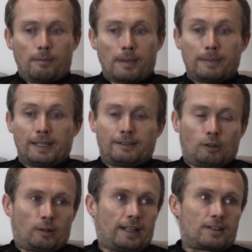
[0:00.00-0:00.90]
Maybe
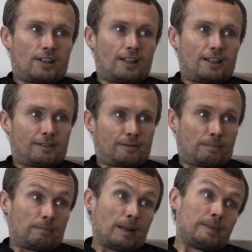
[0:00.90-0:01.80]
not next year.
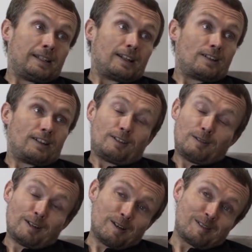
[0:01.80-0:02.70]
Maybe next year. Who
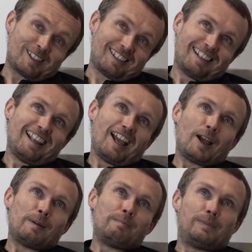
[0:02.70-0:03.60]

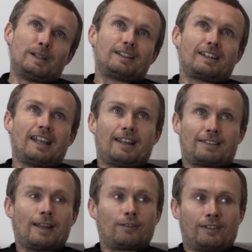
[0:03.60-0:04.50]
knows? But yeah,
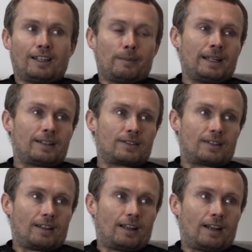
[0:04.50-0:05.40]
definitely. I mean,
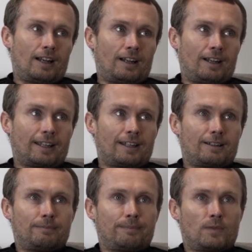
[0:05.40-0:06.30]
it's I get
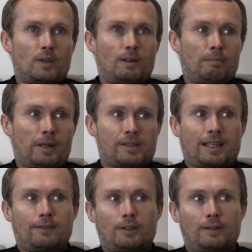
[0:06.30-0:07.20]
a certain buzz
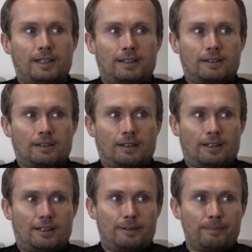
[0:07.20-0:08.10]
out of doing it.
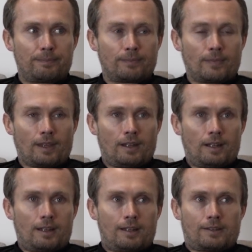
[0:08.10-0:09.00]

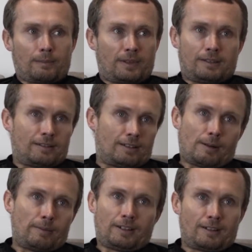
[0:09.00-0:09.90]
There's something
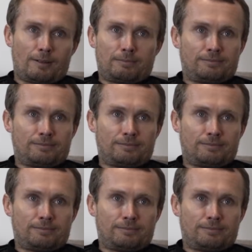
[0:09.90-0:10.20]
I